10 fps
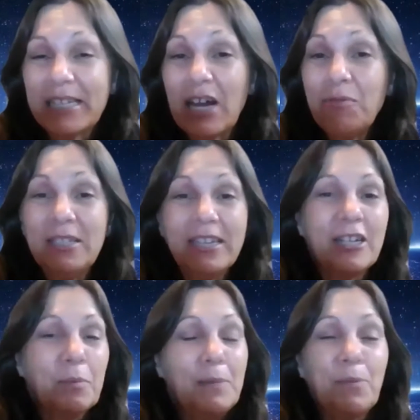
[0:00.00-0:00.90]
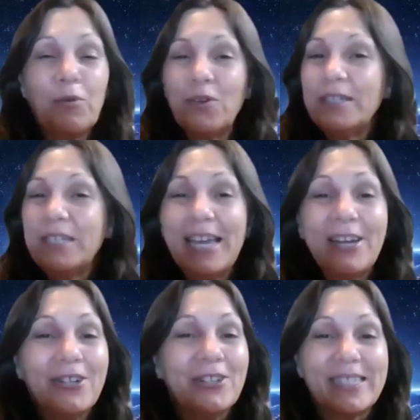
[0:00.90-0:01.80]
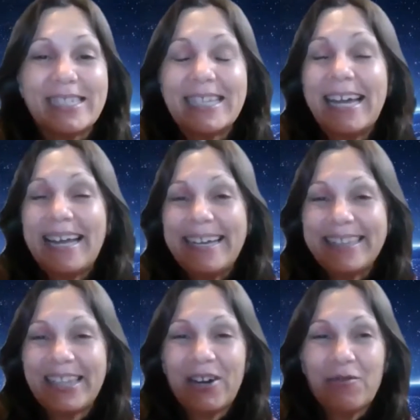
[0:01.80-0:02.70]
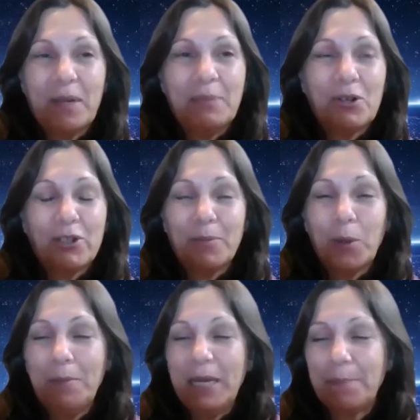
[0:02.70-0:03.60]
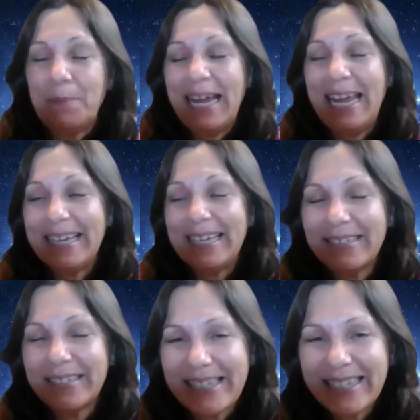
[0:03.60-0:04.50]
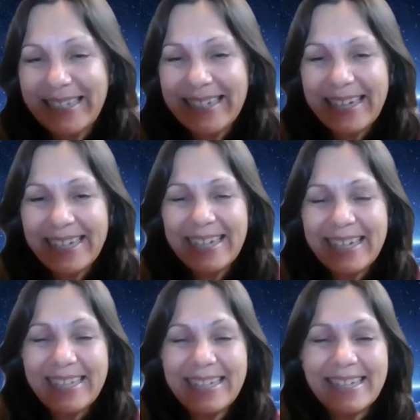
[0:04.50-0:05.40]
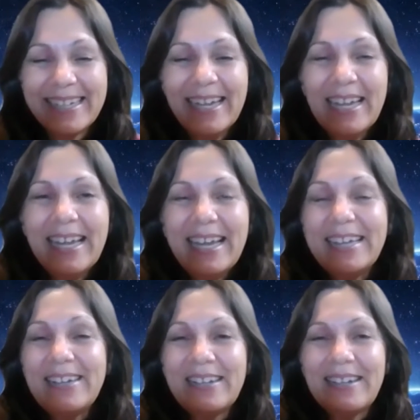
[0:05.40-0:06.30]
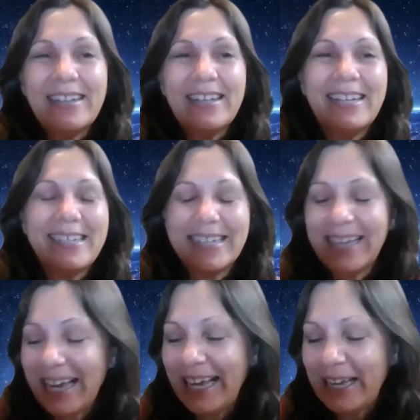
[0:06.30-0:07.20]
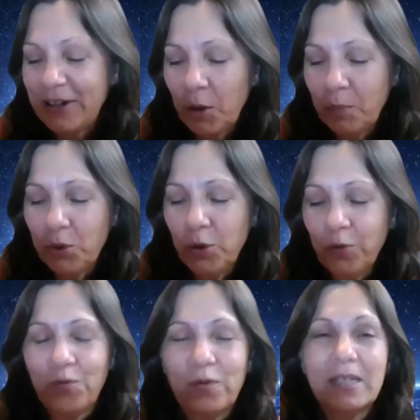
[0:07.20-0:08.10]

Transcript: Because I've been telling people for years that there have been multiple big bangs. And I had no proof.